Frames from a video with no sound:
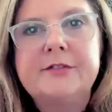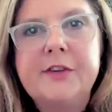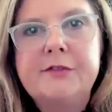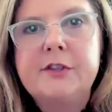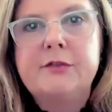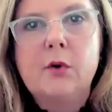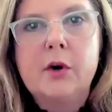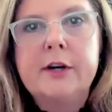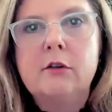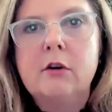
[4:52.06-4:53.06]
to
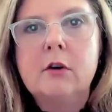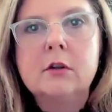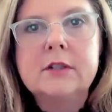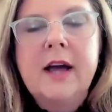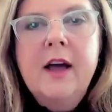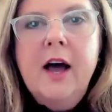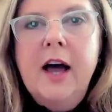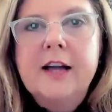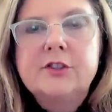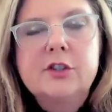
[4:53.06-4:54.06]
fifty-four year old.
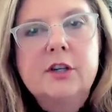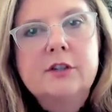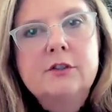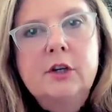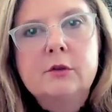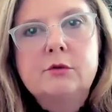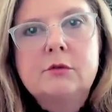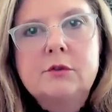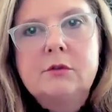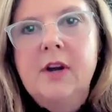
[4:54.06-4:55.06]
Uh, so they're you know.
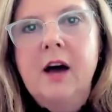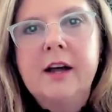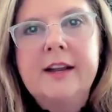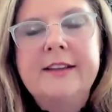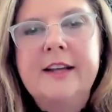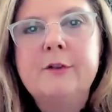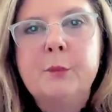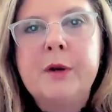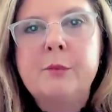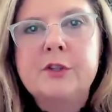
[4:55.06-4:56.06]
Not it,
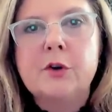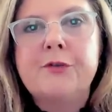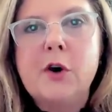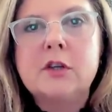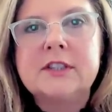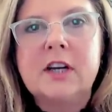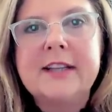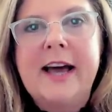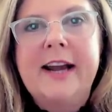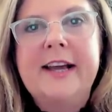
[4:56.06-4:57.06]
we, we sort of focus
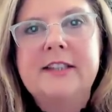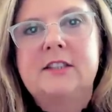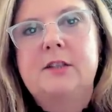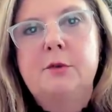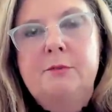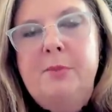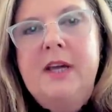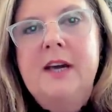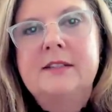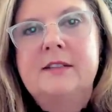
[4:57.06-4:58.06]
on that age
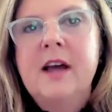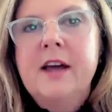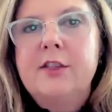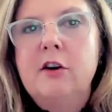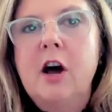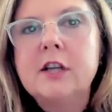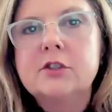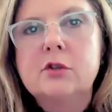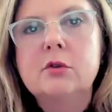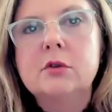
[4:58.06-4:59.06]
because They're not in
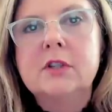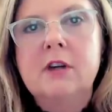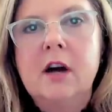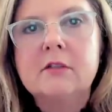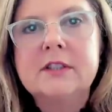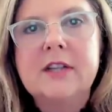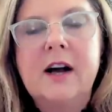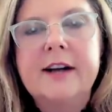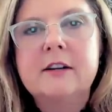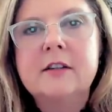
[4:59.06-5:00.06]
school. They're not
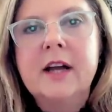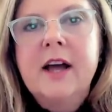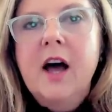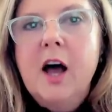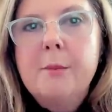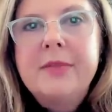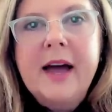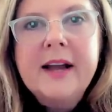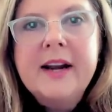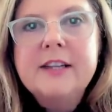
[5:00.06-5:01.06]
retired. Um,
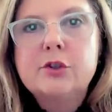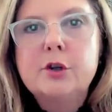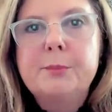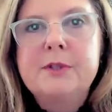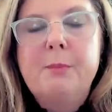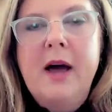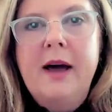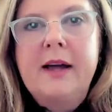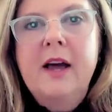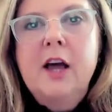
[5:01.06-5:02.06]
that age group is
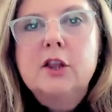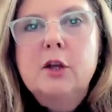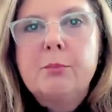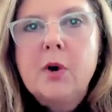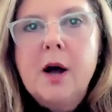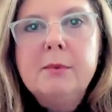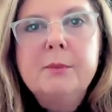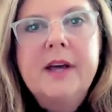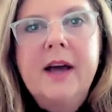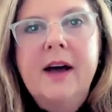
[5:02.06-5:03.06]
back. The problem
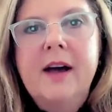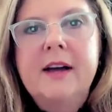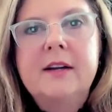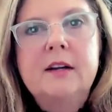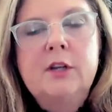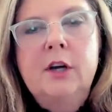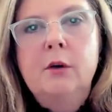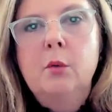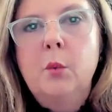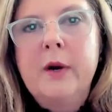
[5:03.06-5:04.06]
we had, you
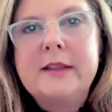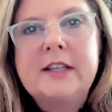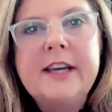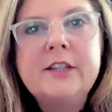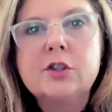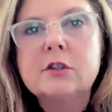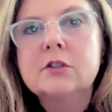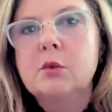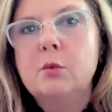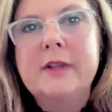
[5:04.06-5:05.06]
know, with
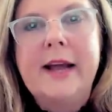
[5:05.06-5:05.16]
teachers, with